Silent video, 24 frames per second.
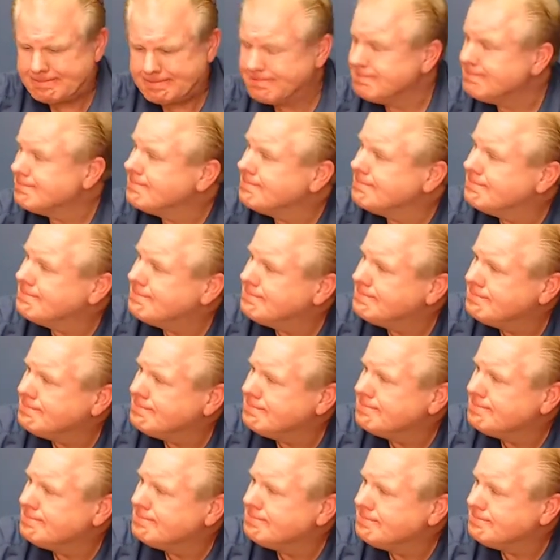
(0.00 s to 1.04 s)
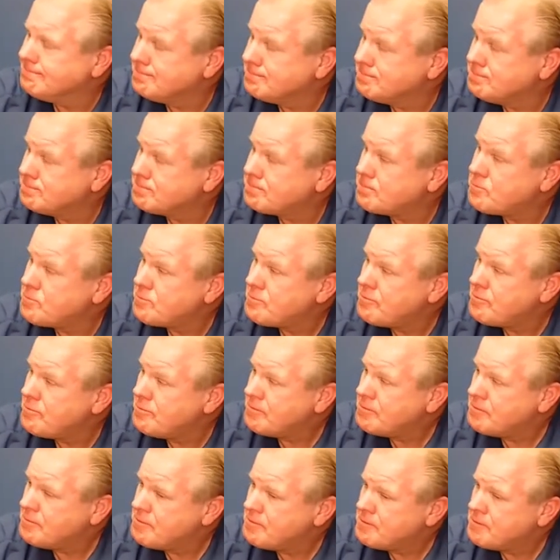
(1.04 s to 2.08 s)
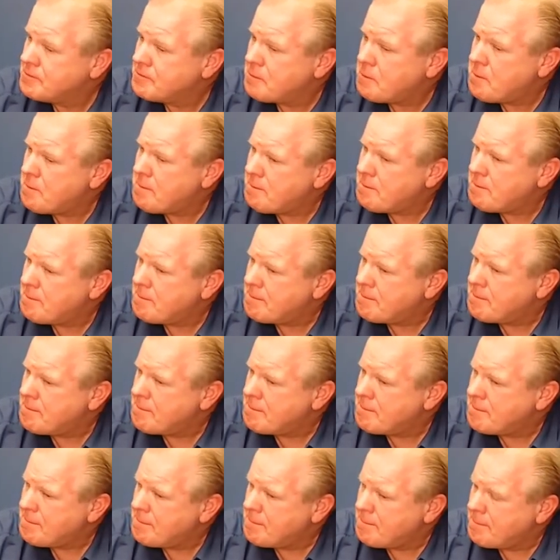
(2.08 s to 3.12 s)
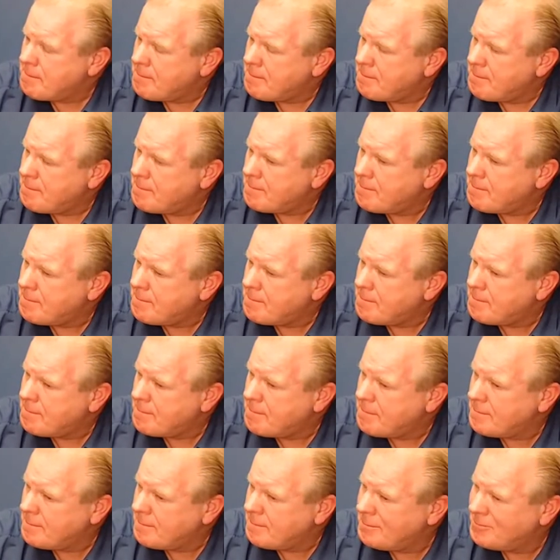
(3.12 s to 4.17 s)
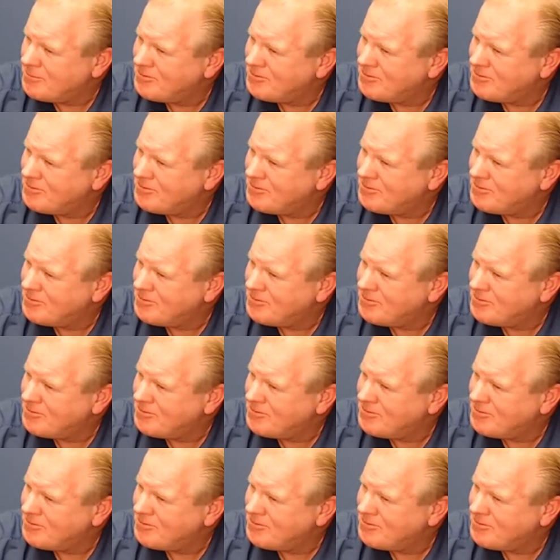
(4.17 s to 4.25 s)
[no speech]